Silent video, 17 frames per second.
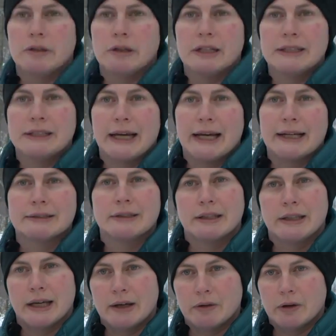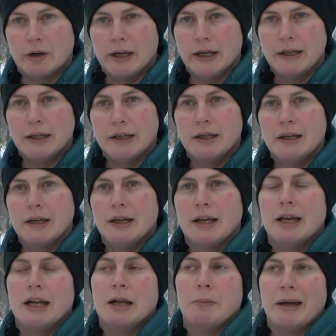that attacks the thyroid,
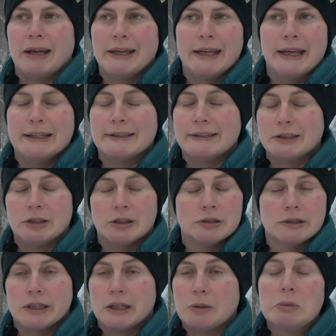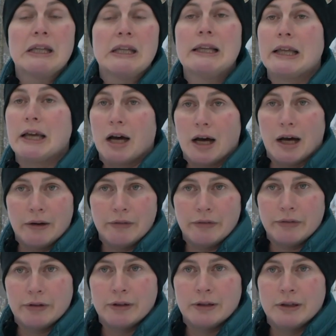and in my case, it turns it completely
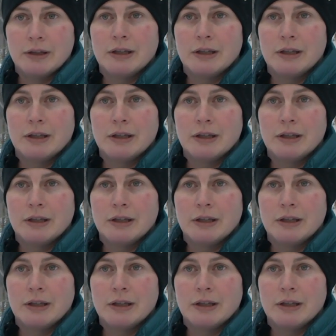off,